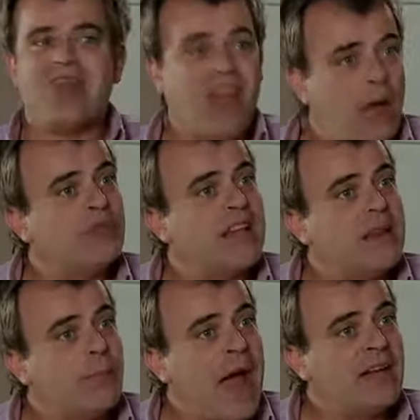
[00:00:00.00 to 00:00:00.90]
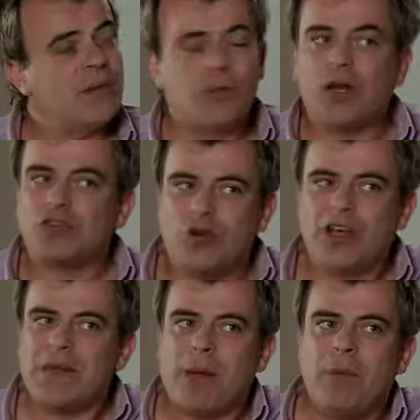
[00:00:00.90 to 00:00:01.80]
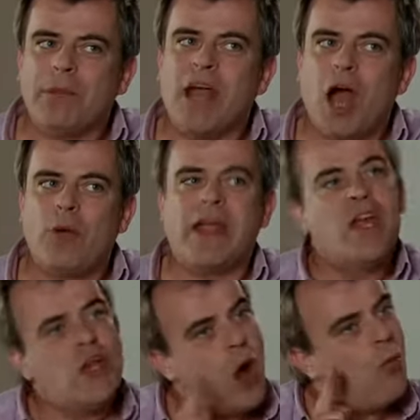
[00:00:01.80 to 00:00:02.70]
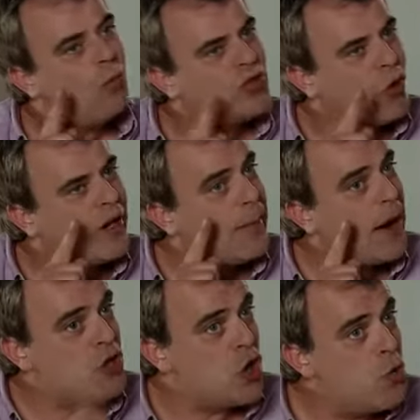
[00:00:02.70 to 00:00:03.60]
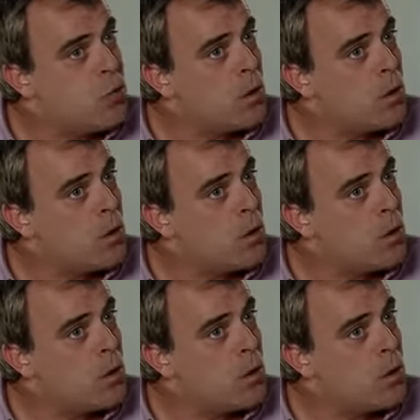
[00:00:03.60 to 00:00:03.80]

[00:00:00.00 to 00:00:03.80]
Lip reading: That was in the past and we're not talking about me, are we? No, we're talking about you.